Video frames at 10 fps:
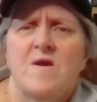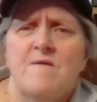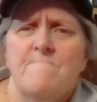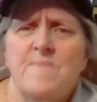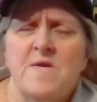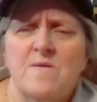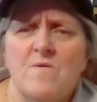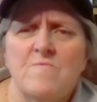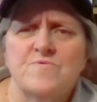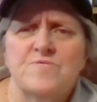Making
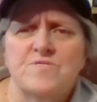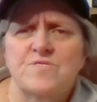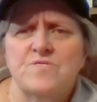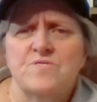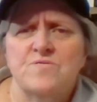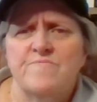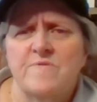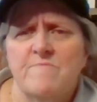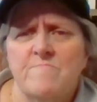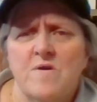all those decisions for
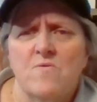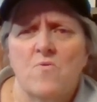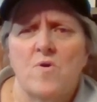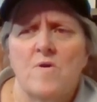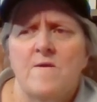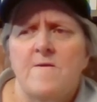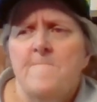them, like, or,